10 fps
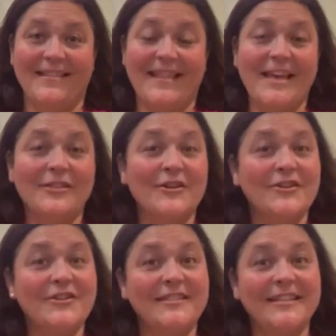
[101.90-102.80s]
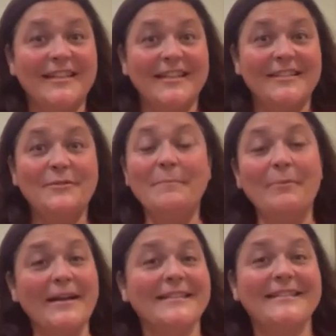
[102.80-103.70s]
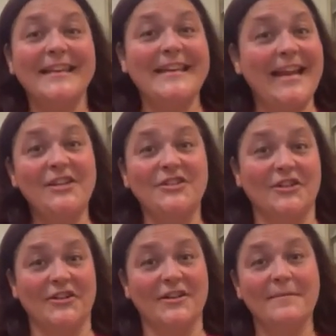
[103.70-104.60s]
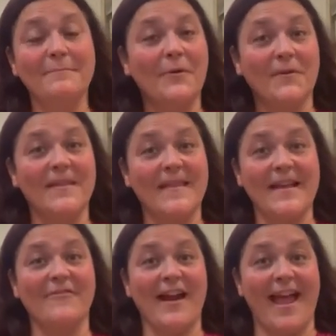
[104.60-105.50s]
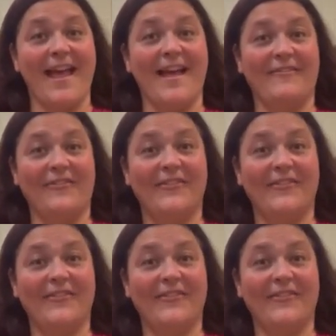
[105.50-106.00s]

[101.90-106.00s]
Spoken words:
They learned to embrace nature more than they ever have.